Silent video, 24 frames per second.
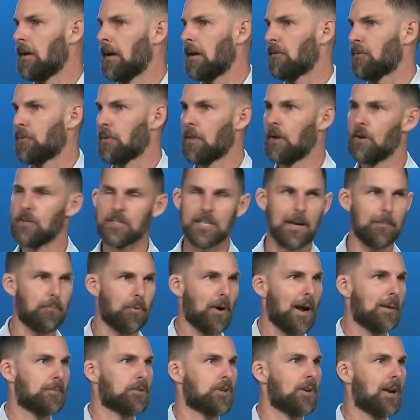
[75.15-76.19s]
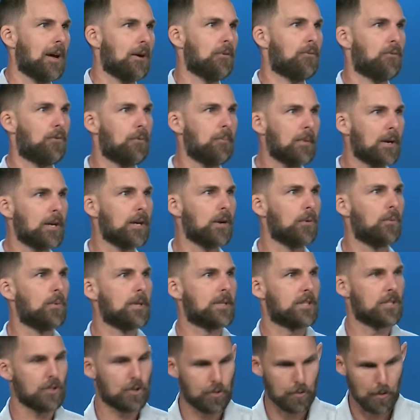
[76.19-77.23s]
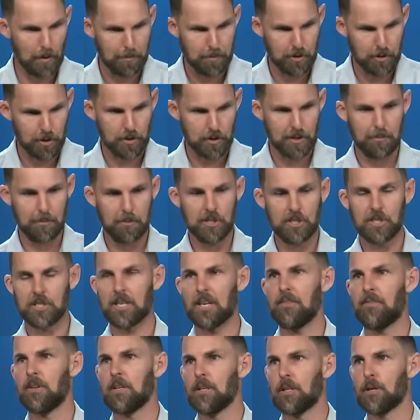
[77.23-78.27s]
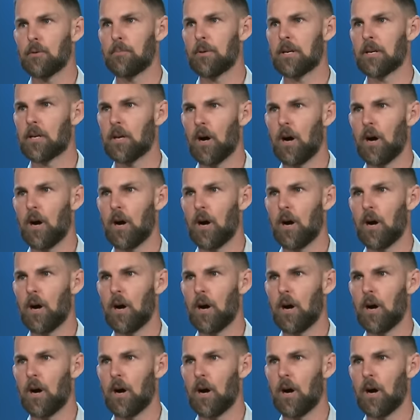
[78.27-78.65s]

And for those that perhaps are not familiar with the scriptures, let me just give you a little bit of